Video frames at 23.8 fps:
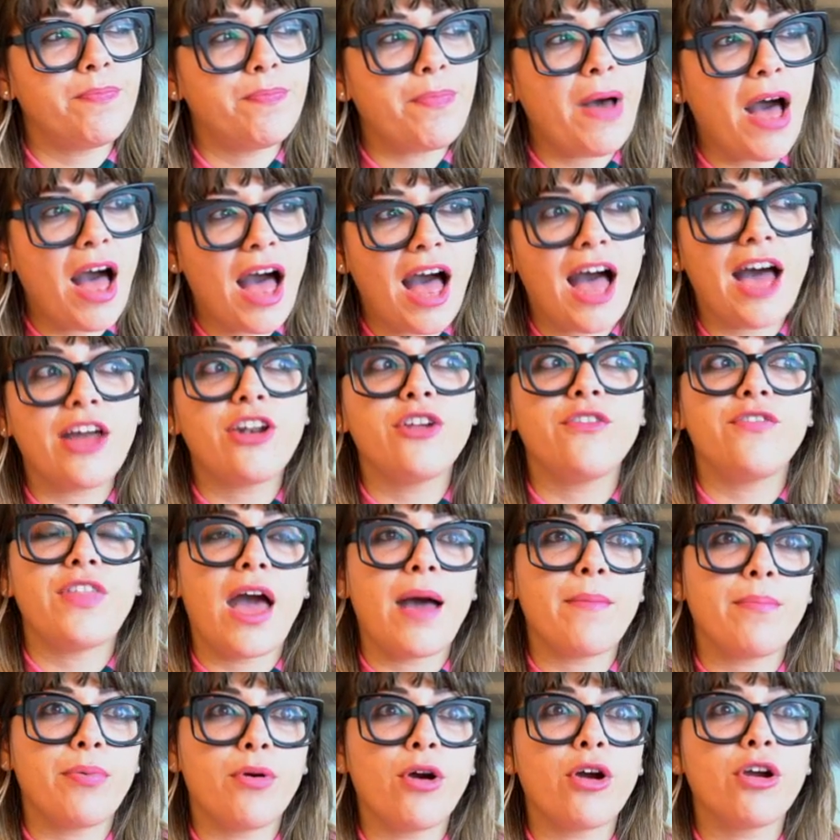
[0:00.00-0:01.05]
part of
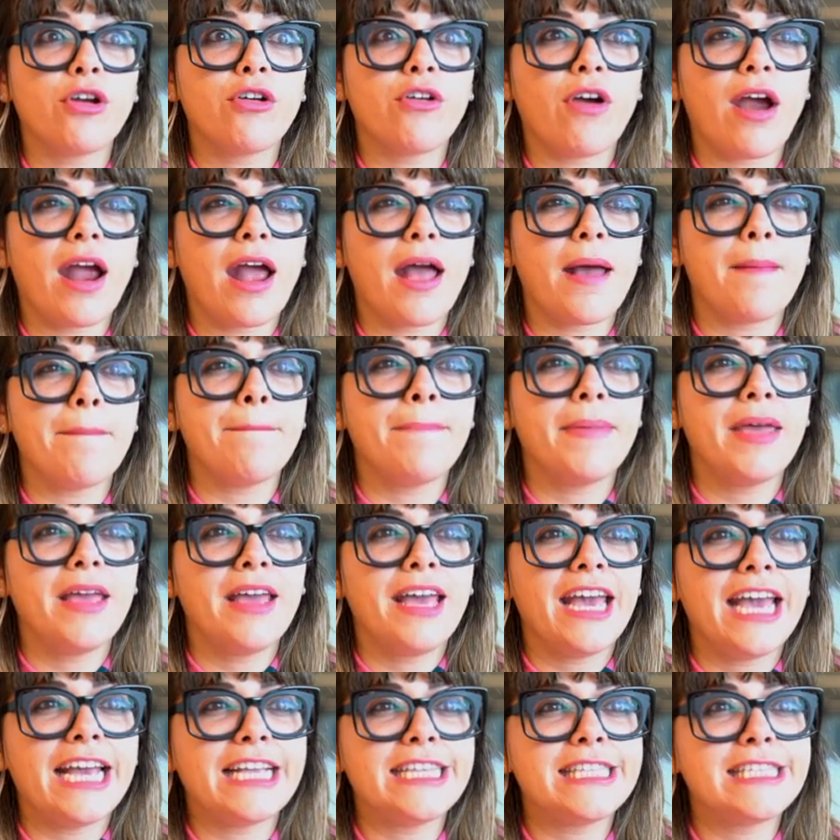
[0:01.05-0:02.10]
that program,
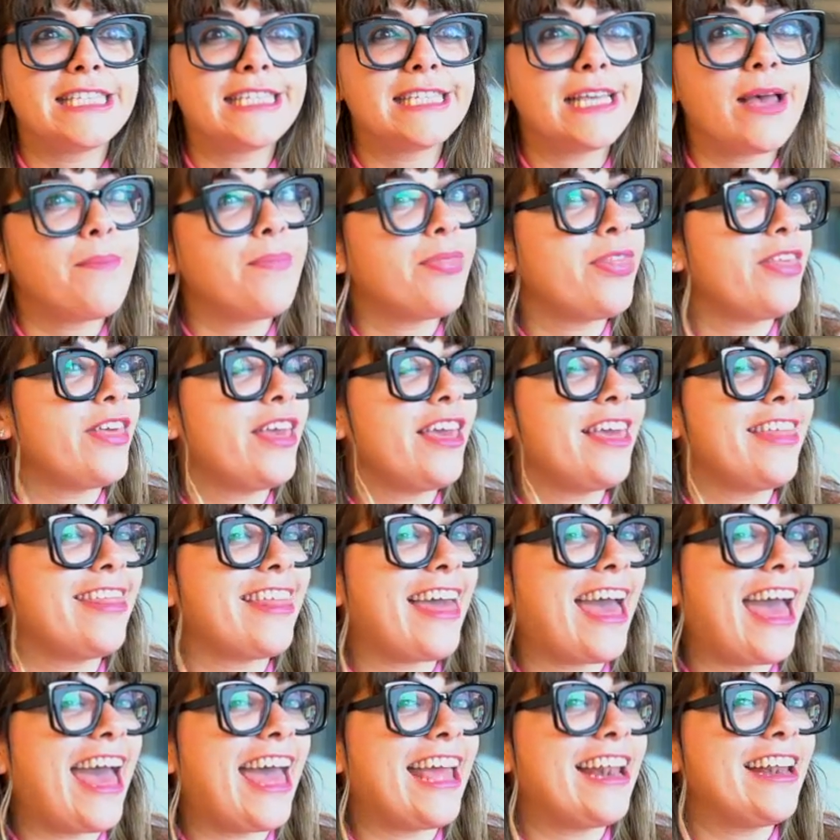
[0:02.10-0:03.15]
and something
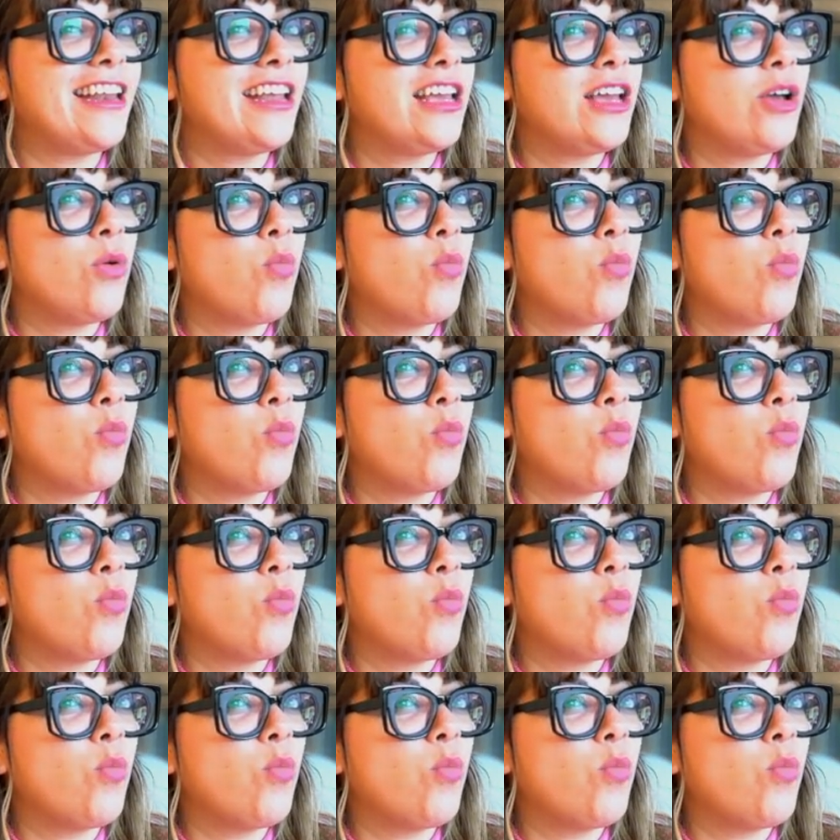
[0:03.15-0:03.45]
that